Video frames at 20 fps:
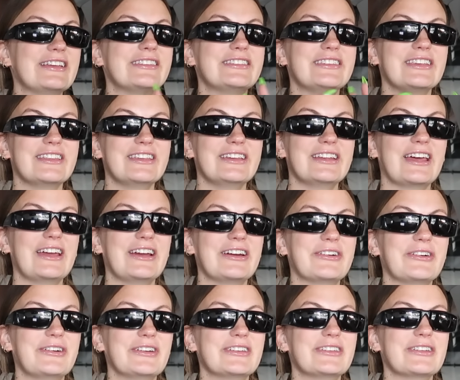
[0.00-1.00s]
Celia and I are
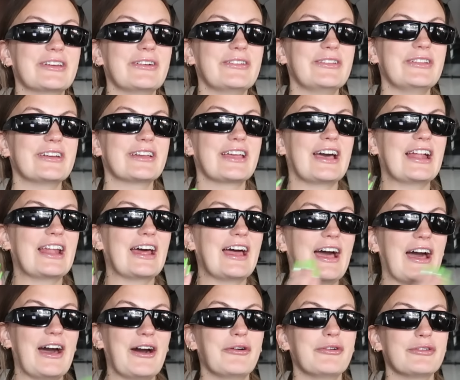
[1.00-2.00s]
going to go look at a
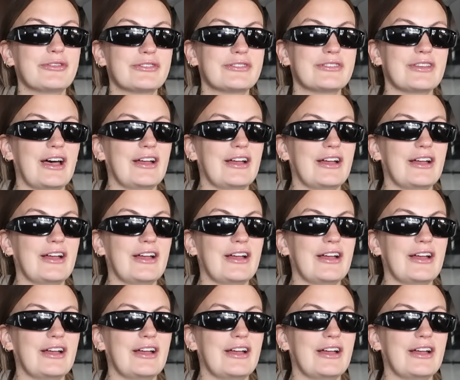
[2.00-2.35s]
house.